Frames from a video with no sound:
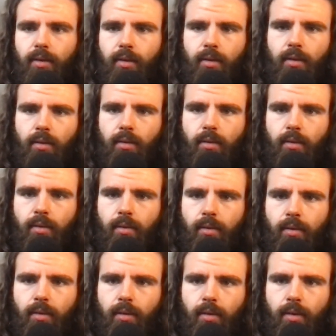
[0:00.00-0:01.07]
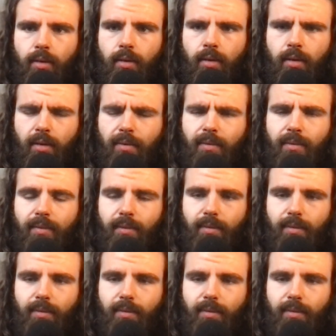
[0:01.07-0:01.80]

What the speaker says: (silence)